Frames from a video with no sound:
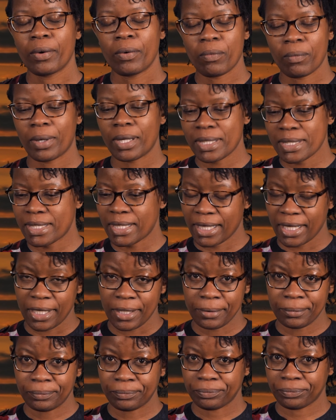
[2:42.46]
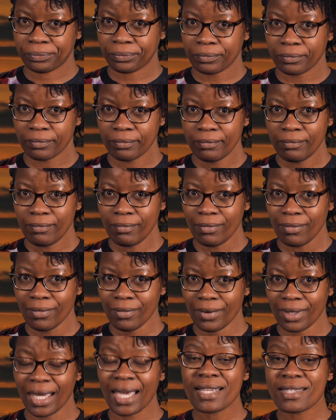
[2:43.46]
One day,
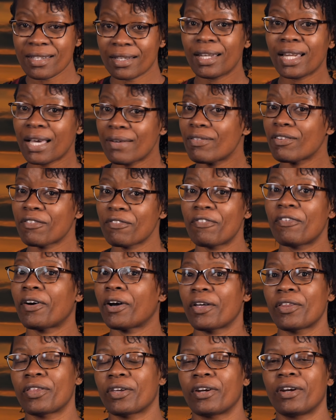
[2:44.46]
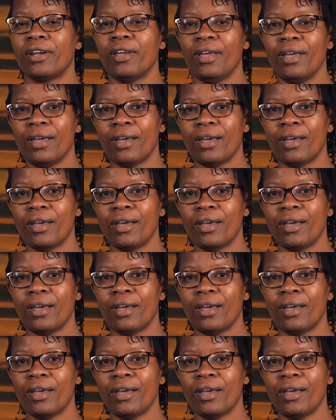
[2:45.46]
as a loving father,